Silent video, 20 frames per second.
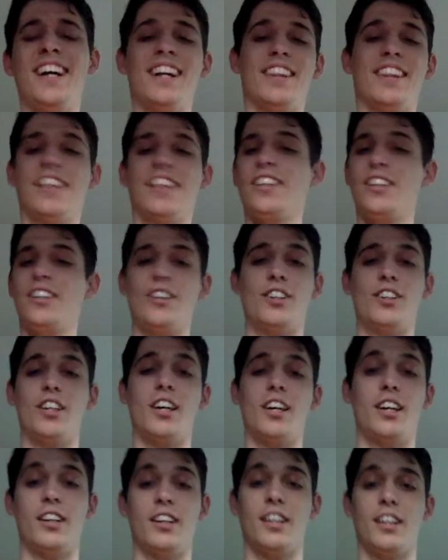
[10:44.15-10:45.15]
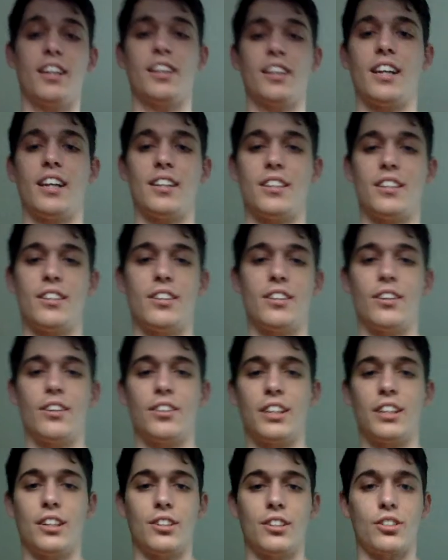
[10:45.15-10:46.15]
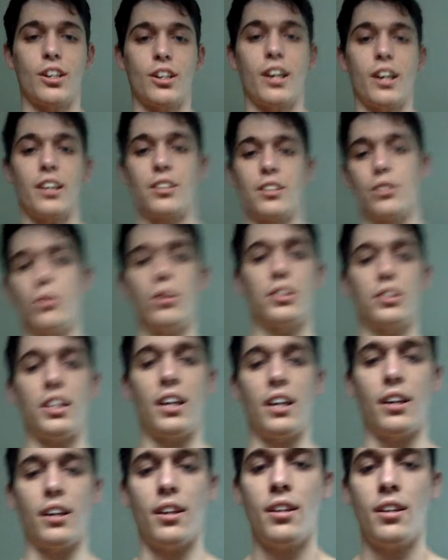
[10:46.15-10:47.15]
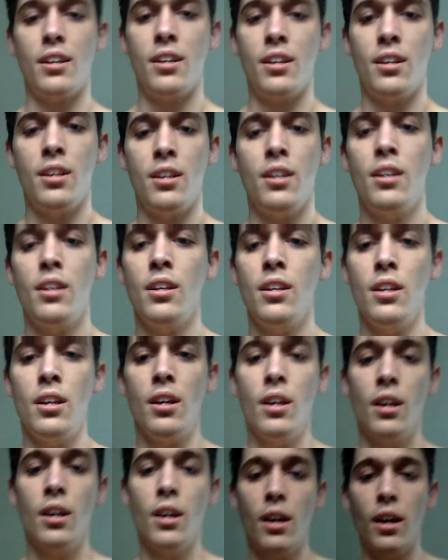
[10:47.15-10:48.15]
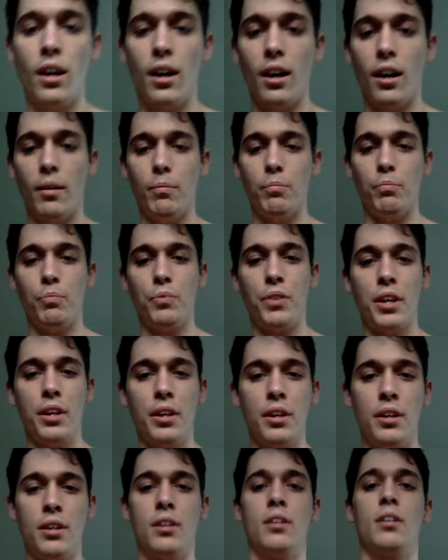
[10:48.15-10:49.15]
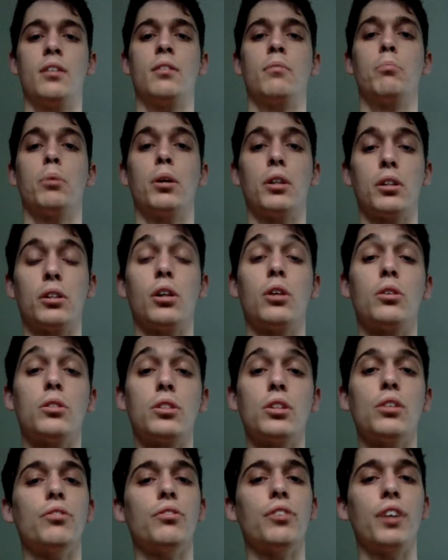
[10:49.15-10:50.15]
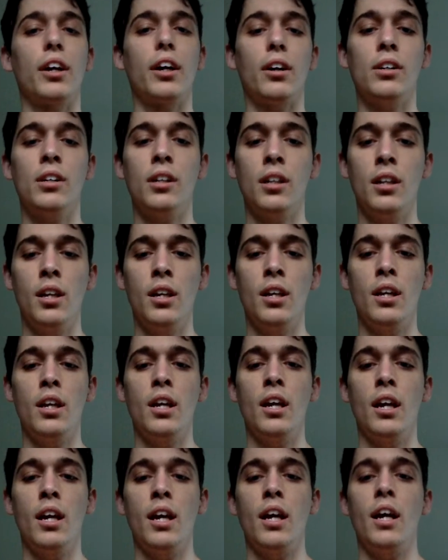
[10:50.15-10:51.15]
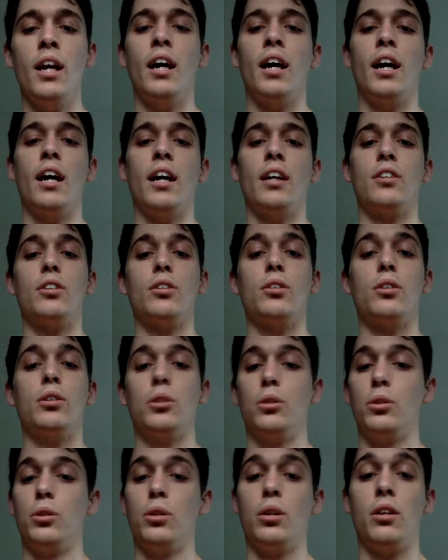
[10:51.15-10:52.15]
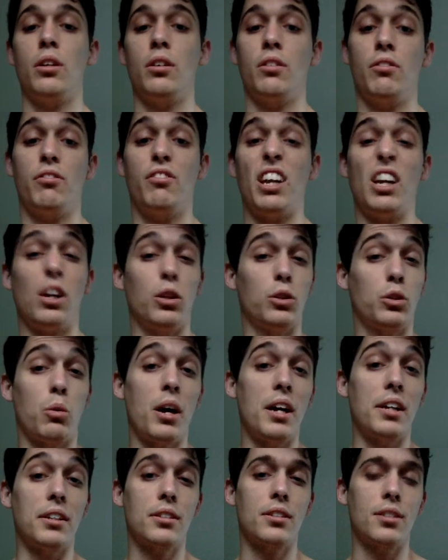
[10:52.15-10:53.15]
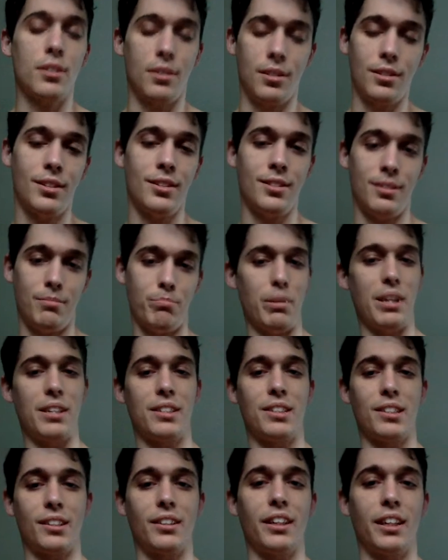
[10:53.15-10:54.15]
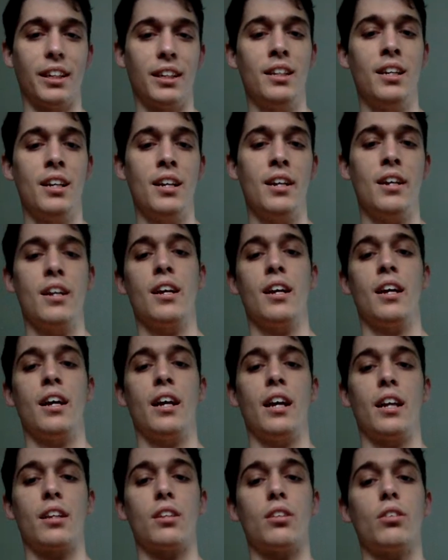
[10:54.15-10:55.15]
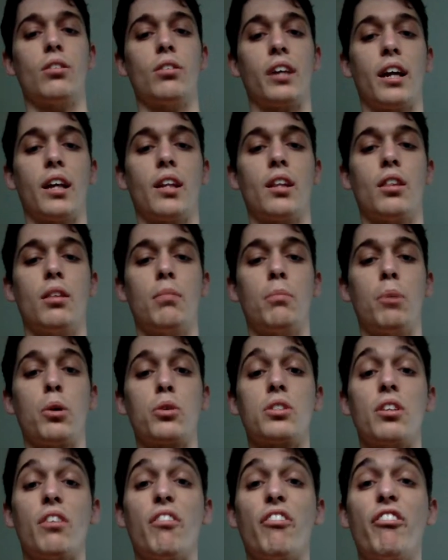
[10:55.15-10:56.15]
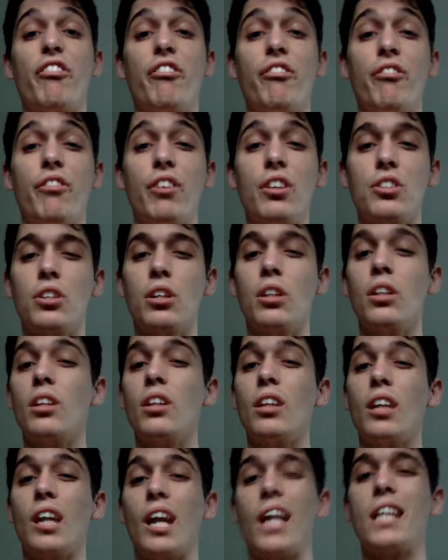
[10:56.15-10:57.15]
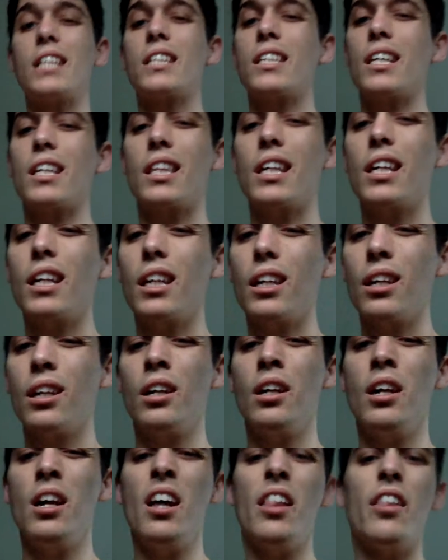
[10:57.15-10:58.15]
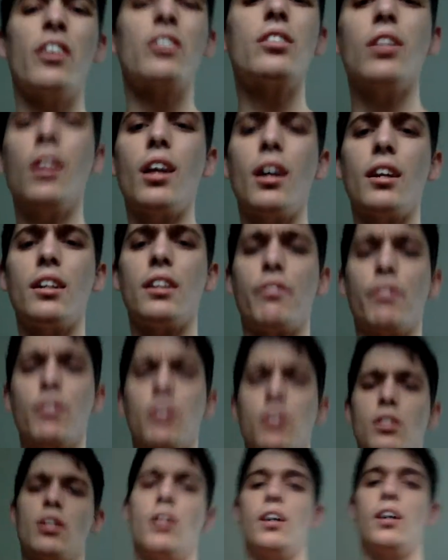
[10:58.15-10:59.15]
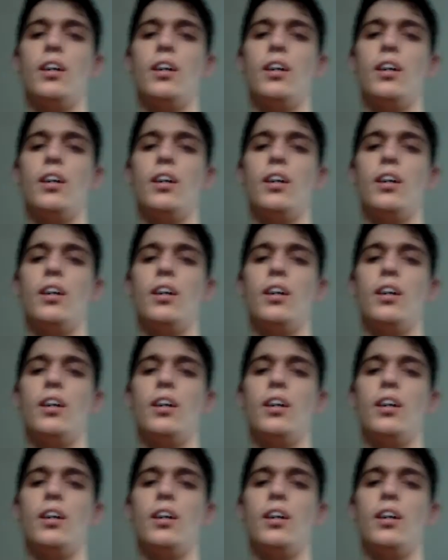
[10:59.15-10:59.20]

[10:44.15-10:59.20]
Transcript: then you're done, and you don't need to try to do all 10. But go till fail, and do fail twice, basically, and you'll get the most efficient gains, I think. There's a lot of different